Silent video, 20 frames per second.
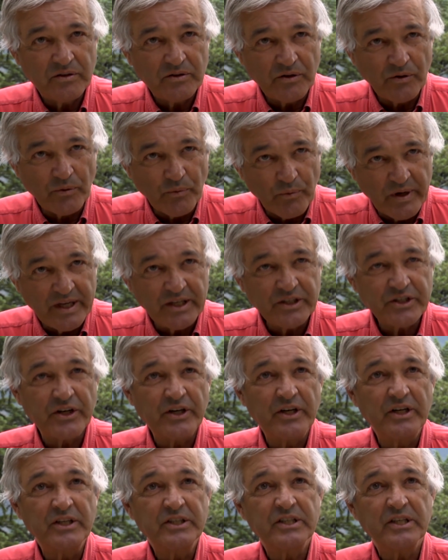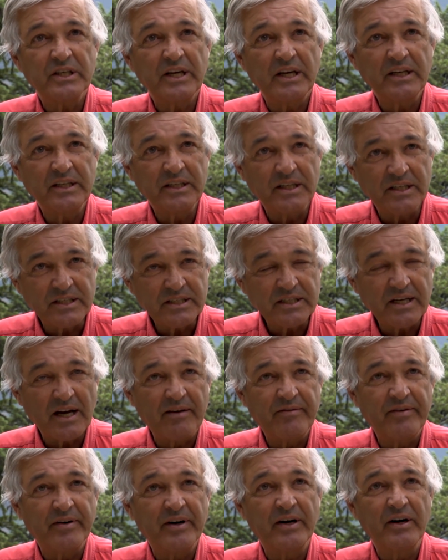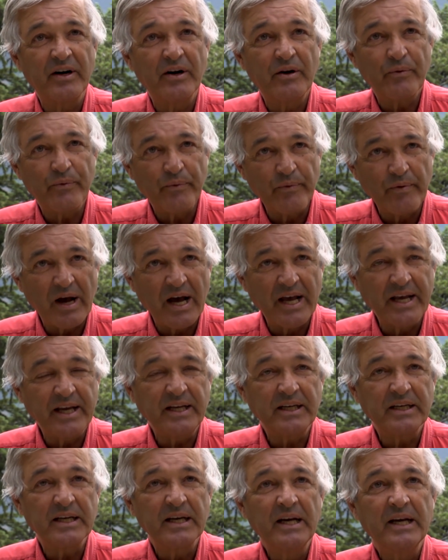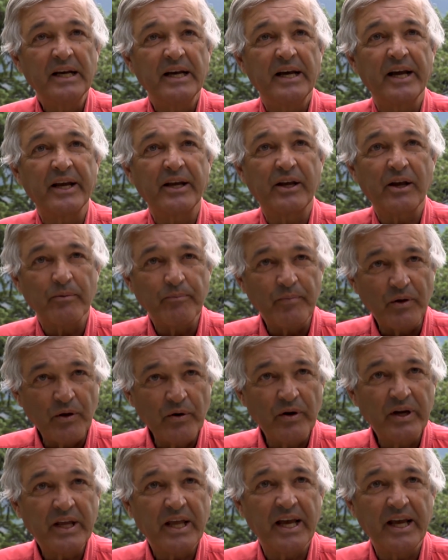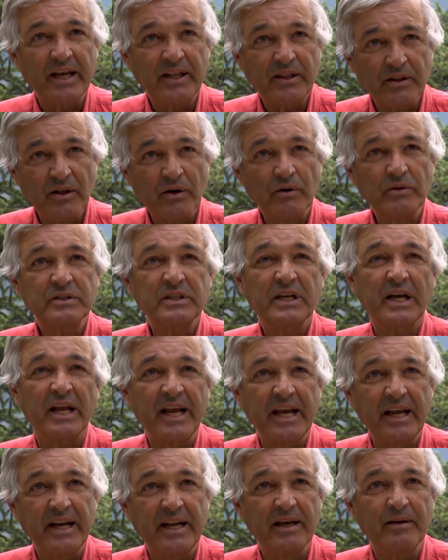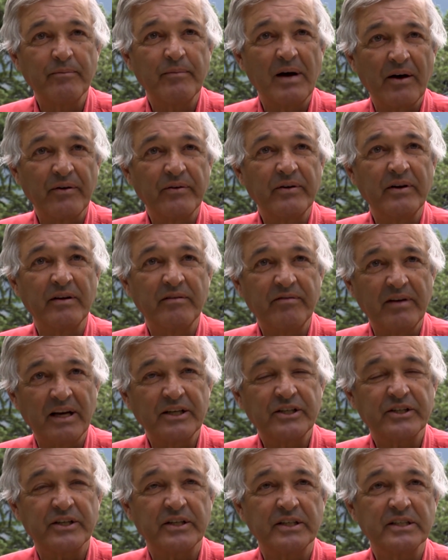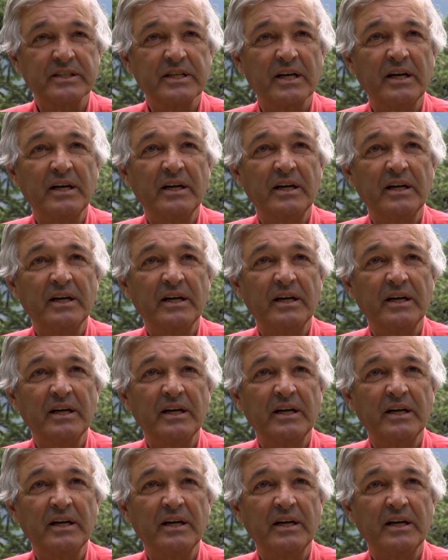to research, discover, write, and communicate those Canadian mountain adventures